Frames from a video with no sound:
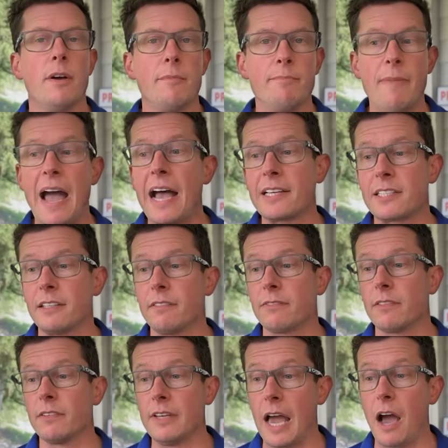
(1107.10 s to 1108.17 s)
Massive.
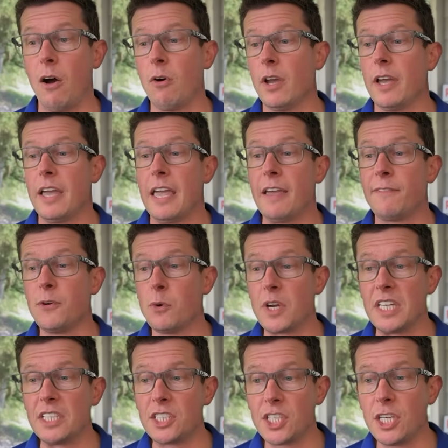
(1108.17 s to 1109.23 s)
Now, if you
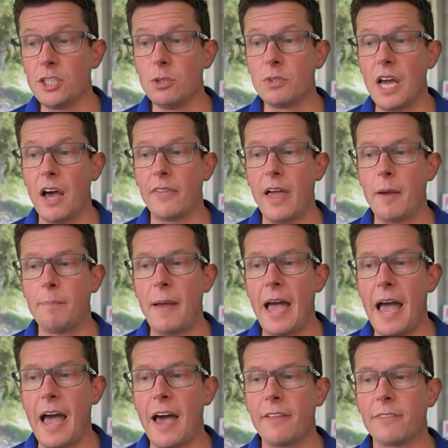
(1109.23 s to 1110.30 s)
continue down that
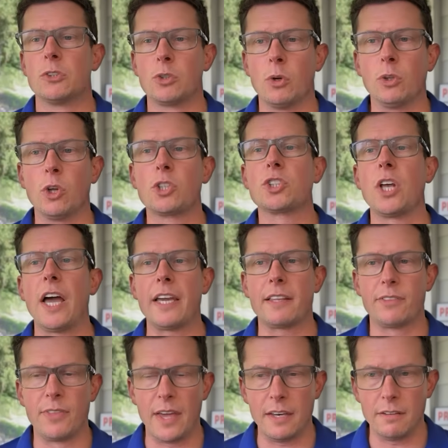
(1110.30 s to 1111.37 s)
path, so it looks like
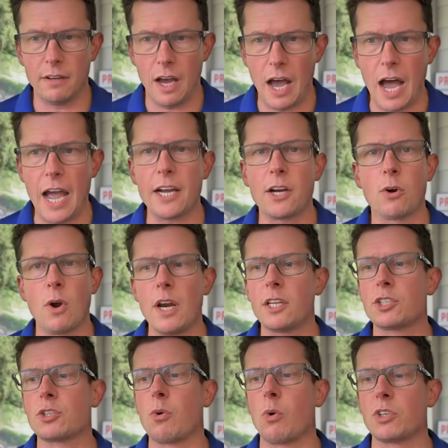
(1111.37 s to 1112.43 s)
that high
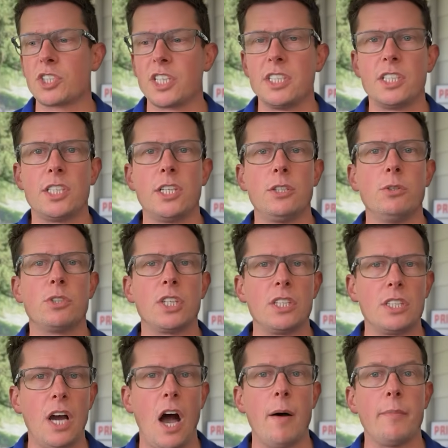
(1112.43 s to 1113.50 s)
credit scores continue to
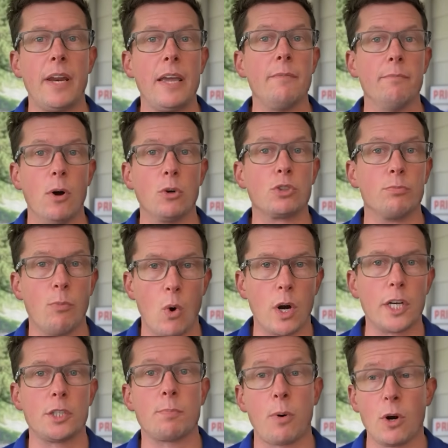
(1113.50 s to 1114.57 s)
dominate most
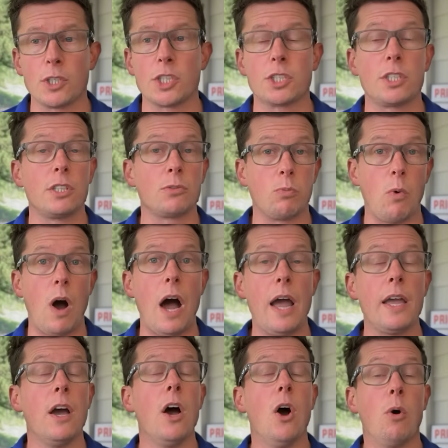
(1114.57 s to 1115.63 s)
mortgage purchases.
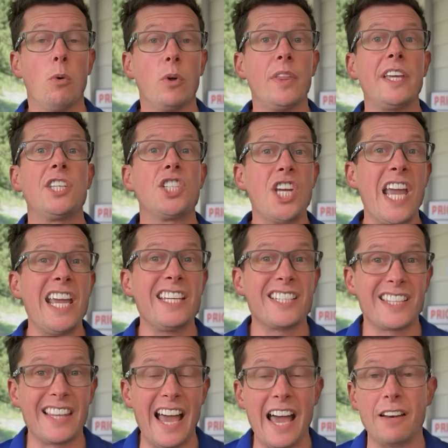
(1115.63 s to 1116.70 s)
Why? Well, they
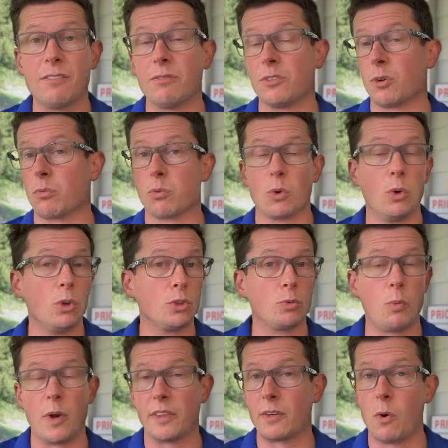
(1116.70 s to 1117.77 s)
changed the rules
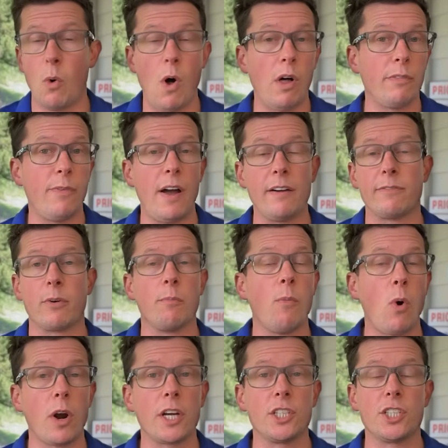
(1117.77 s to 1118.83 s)
with qualifying for
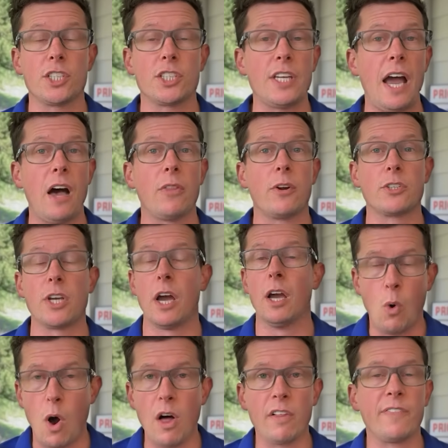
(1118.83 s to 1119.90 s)
mortgages. Now there's a
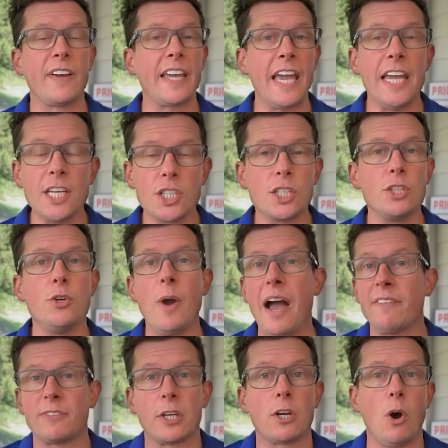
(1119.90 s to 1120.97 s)
qualification you
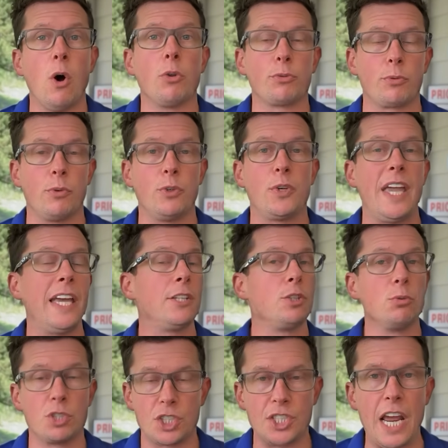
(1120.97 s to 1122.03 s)
have to go through. You can't
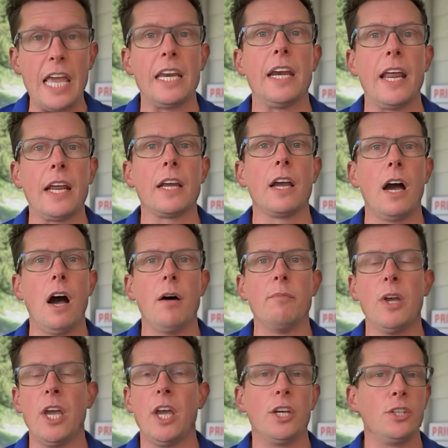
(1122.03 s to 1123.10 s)
do stated income.
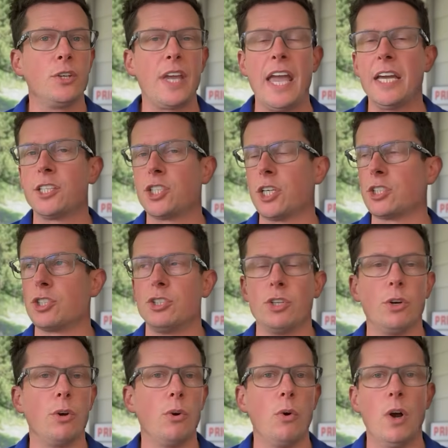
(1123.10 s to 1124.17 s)
You can't just
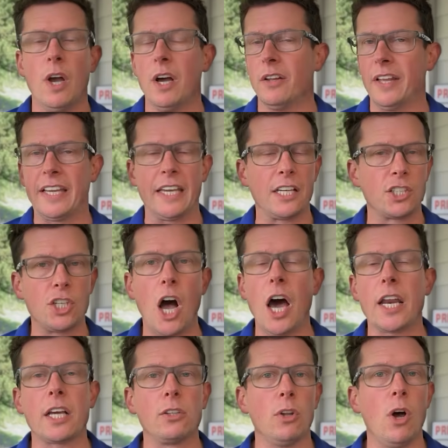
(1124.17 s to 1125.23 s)
do like
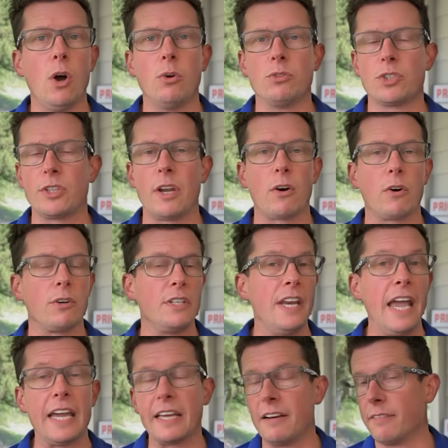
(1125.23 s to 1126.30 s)
exotic loans that are
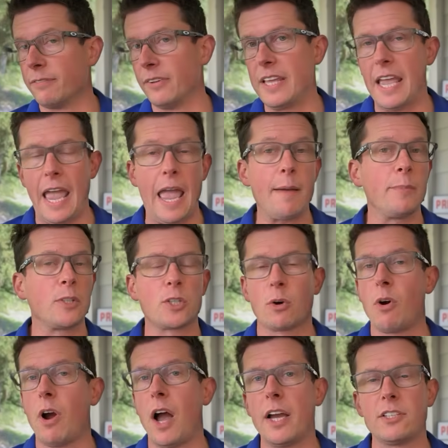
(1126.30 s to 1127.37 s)
negatively
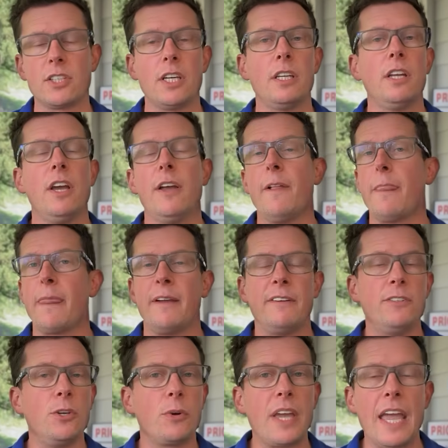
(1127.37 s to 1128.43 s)
amortizing, and
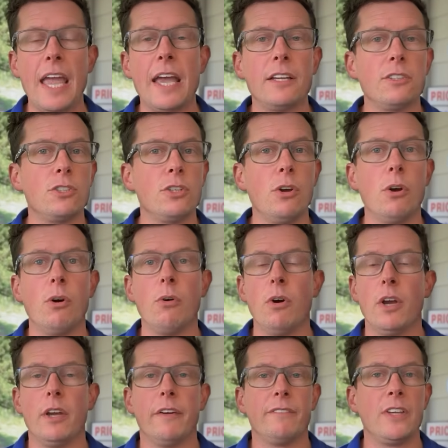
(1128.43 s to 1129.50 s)
you can't do,
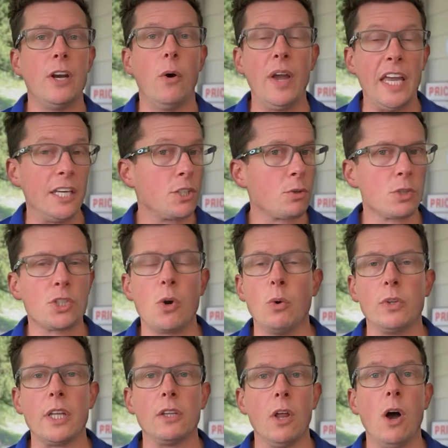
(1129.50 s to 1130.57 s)

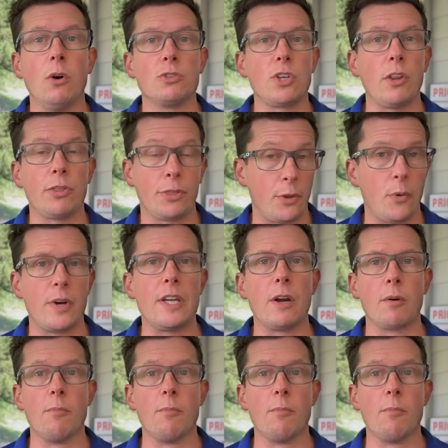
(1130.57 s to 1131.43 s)
interest-only loans on 30-year